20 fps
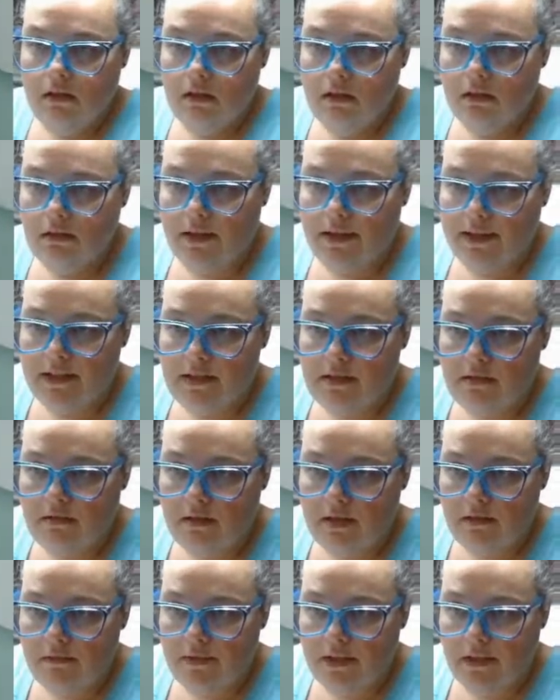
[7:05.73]
Okay, so
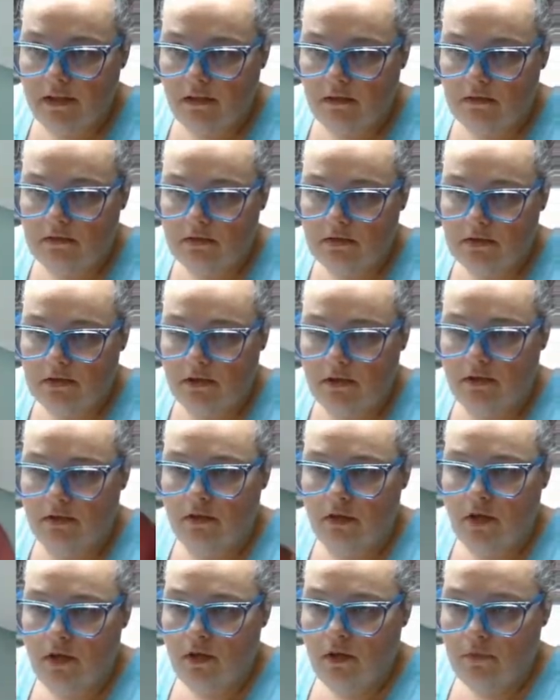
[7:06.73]
there we go. So
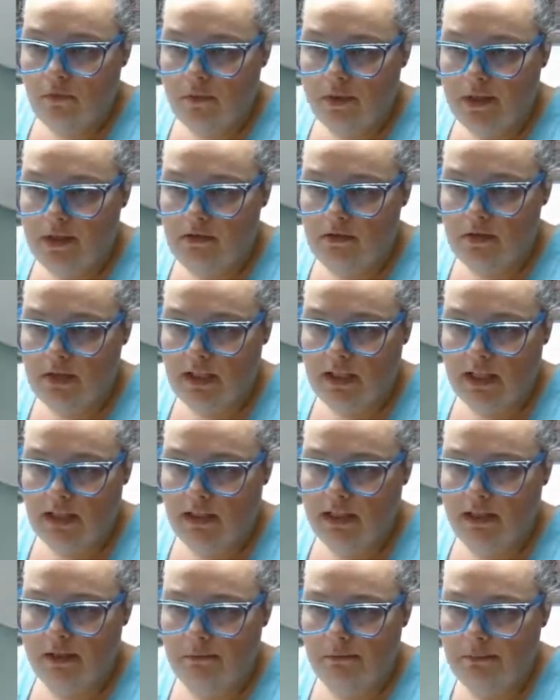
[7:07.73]
we use the
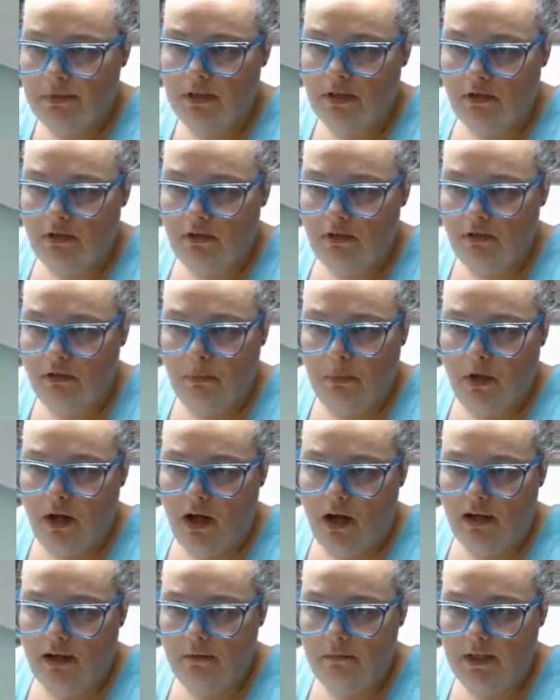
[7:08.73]
tip to do the
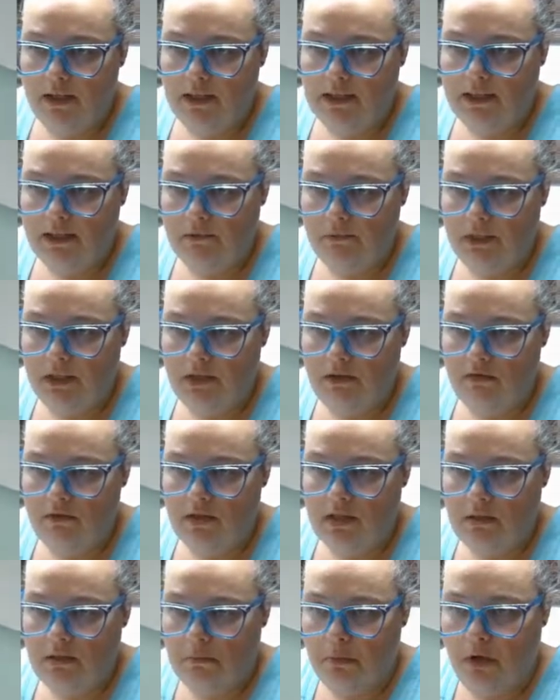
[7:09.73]
bottom, and then we use
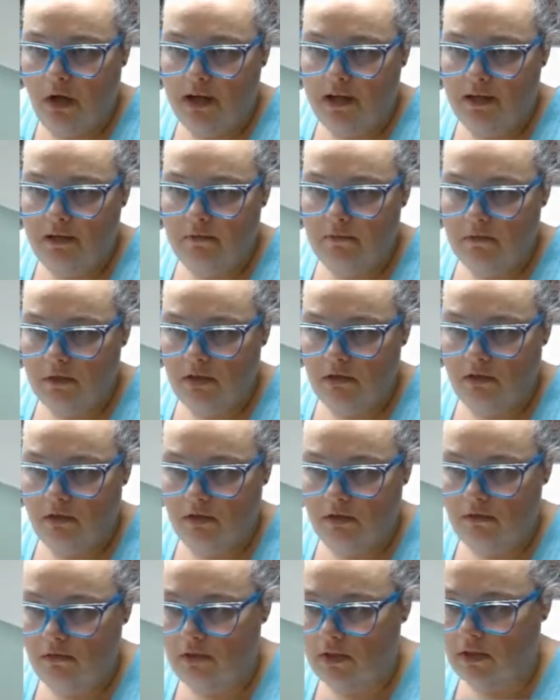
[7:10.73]
the bottom to
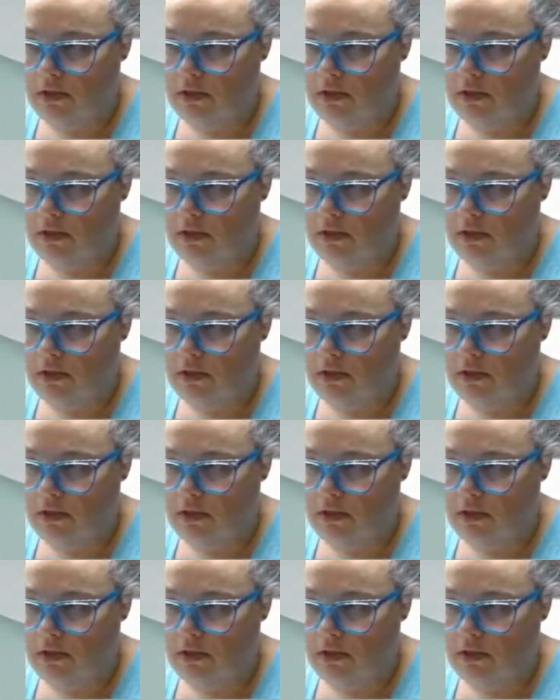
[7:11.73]
do the